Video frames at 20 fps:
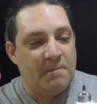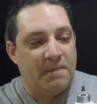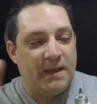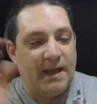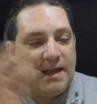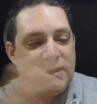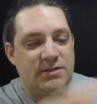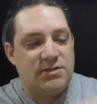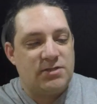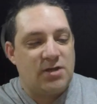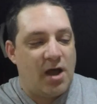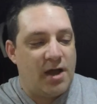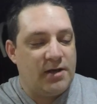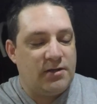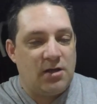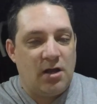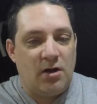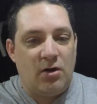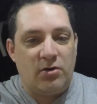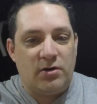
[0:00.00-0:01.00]
Inside,
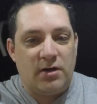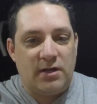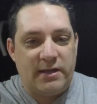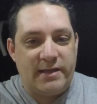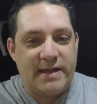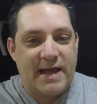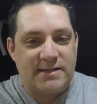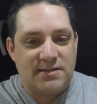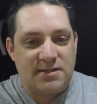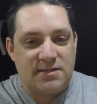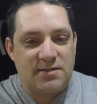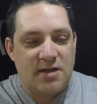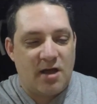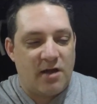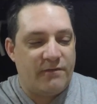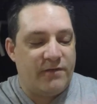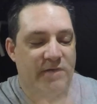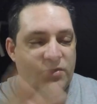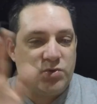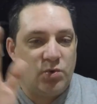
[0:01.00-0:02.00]
no longer the NASA
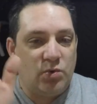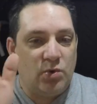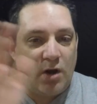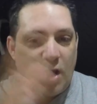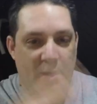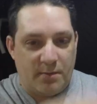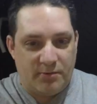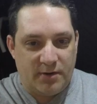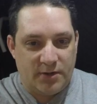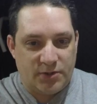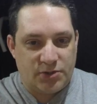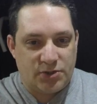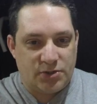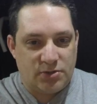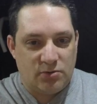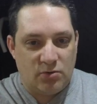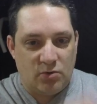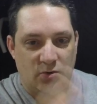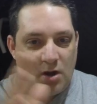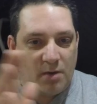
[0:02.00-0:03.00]
stuff, it's all light bridge
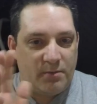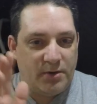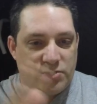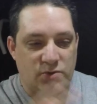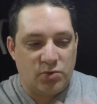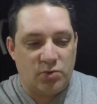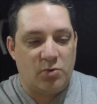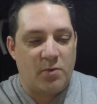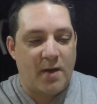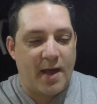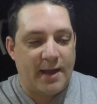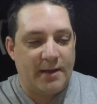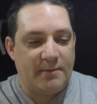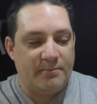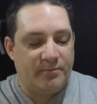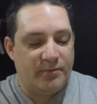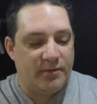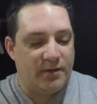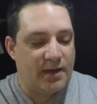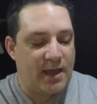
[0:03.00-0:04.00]
all the way,
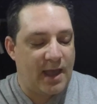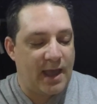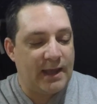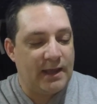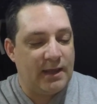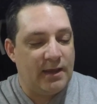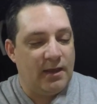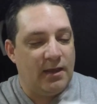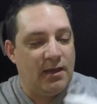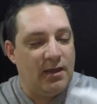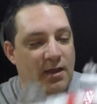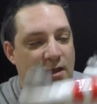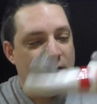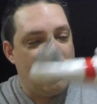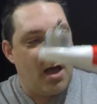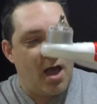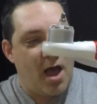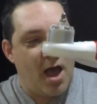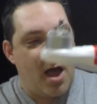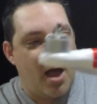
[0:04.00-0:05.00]
okay?
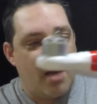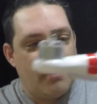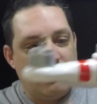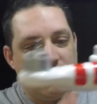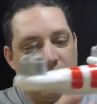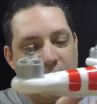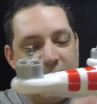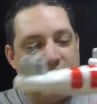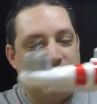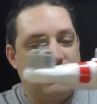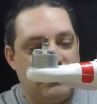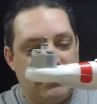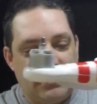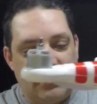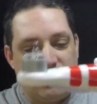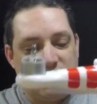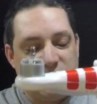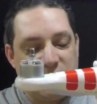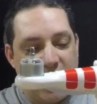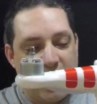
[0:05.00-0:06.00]
Legs are
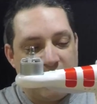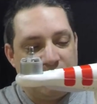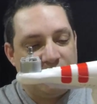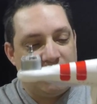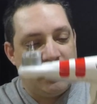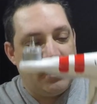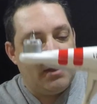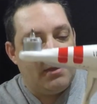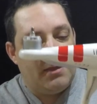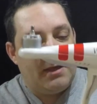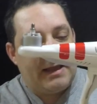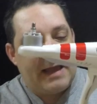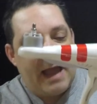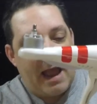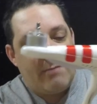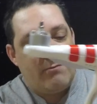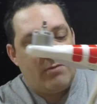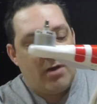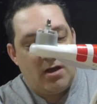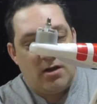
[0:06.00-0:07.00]
still the same. The
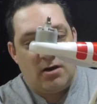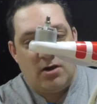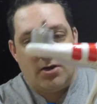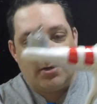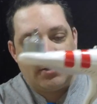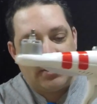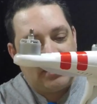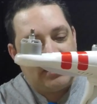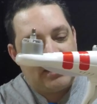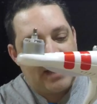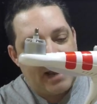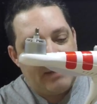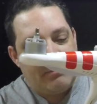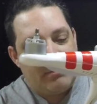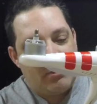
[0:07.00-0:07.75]
camera looks the same,